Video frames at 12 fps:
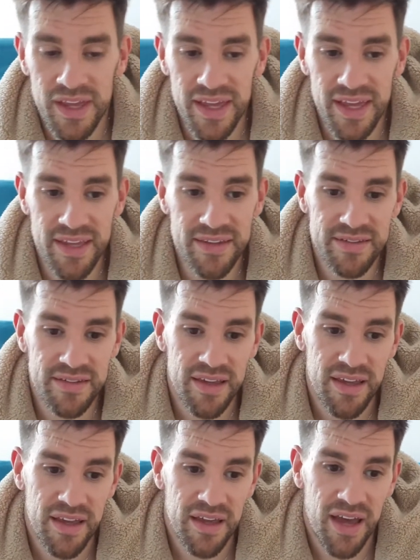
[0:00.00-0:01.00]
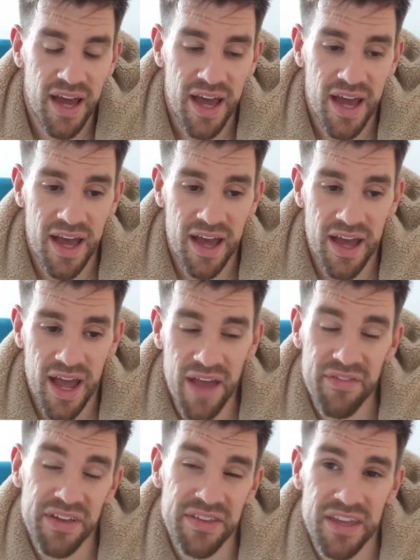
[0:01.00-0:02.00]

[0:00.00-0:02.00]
is having a